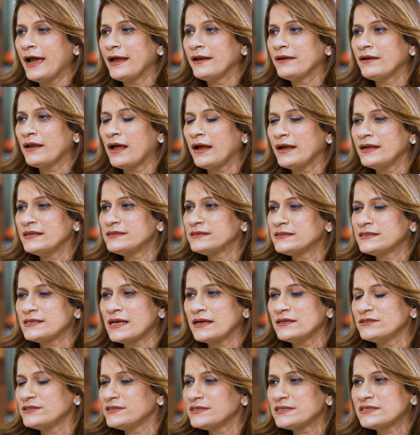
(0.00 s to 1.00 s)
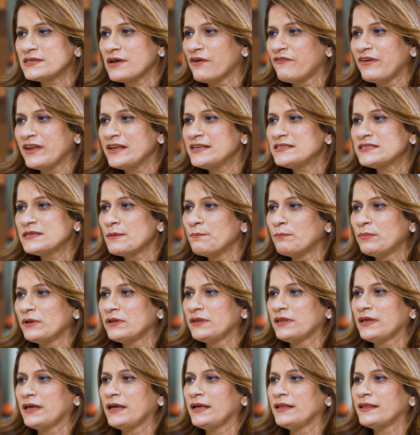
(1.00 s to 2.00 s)
And it's just a very simple
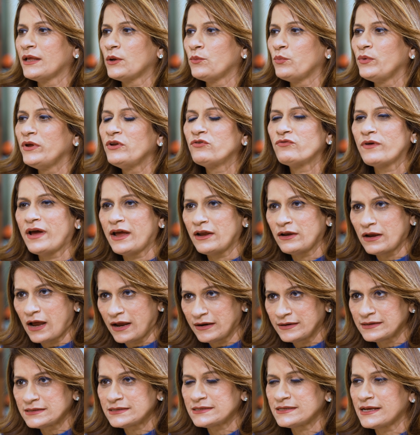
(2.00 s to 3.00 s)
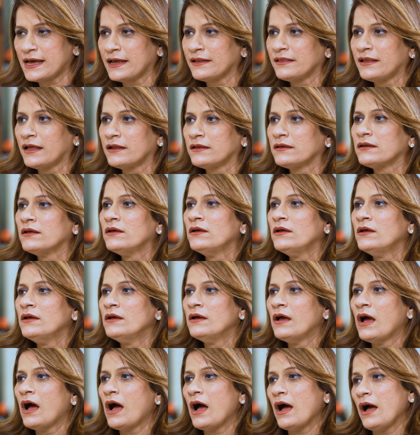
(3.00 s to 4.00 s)
thing that we try and understand that
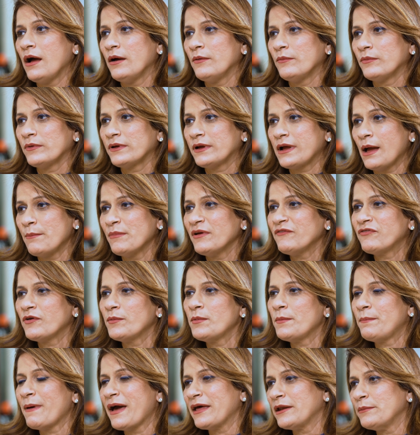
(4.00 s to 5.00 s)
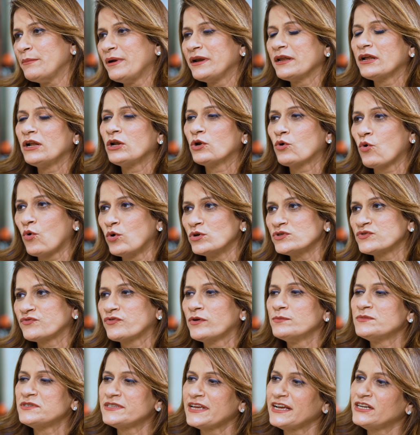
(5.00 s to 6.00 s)
coming from a paramedical course
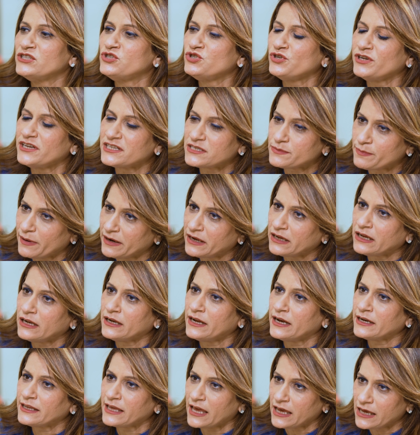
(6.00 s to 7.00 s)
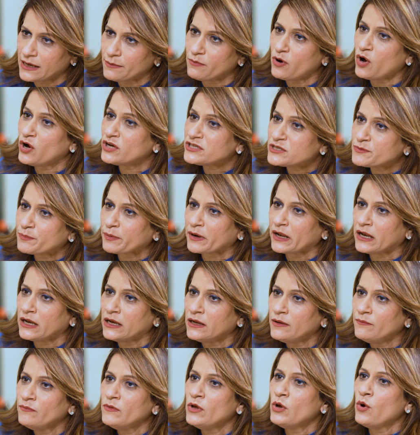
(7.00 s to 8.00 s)
from, say, GS Medical and KM
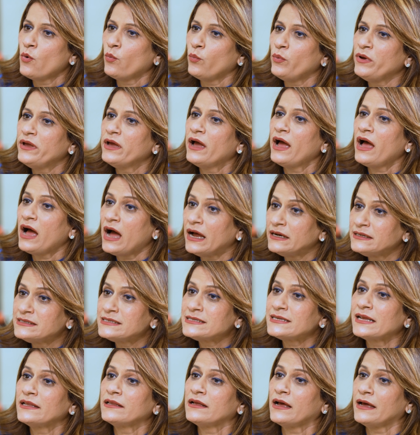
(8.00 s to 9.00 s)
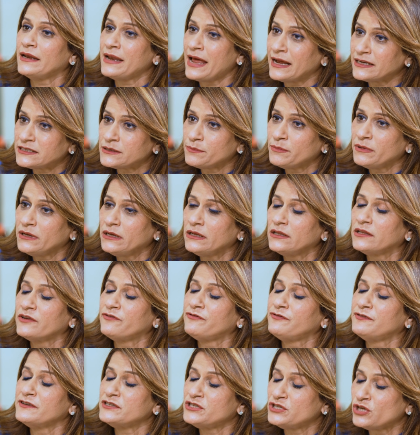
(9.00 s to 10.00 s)
Hospital, we understand the anatomy, the
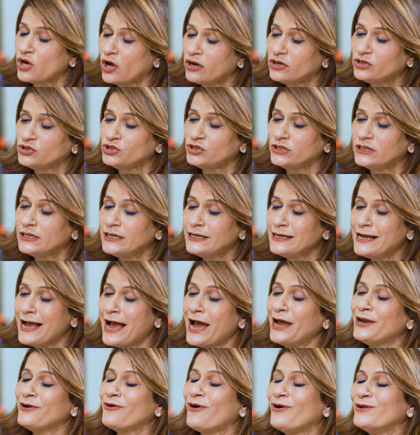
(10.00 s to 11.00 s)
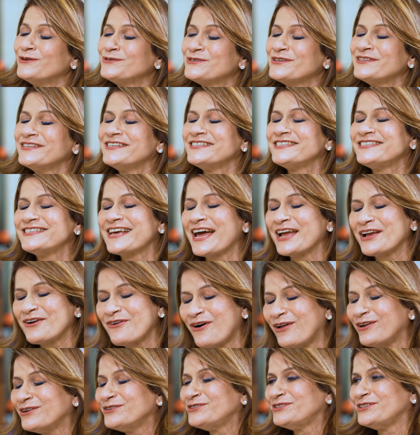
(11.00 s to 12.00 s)
physiology, and also the
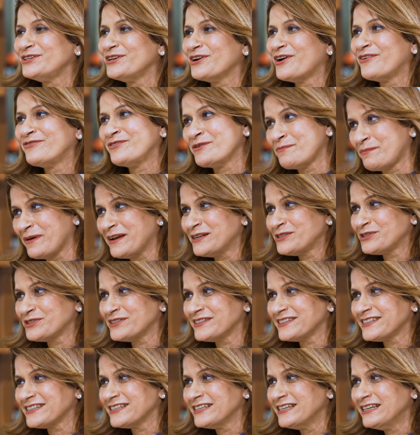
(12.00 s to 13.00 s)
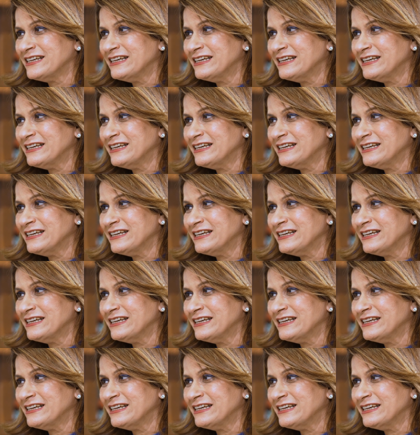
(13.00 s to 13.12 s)
psychology of the patient.